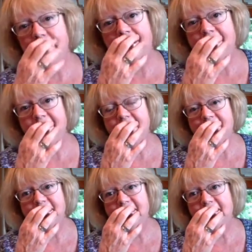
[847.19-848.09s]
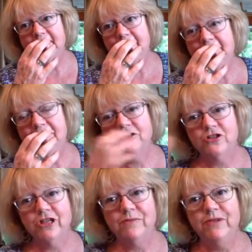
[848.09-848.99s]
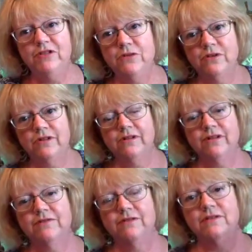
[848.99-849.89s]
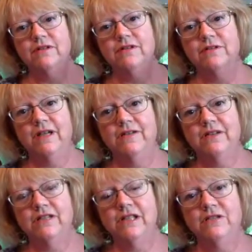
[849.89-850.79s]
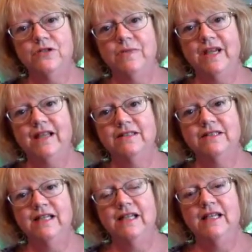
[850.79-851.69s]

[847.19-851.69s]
and it's you're shaping toward around the center panel.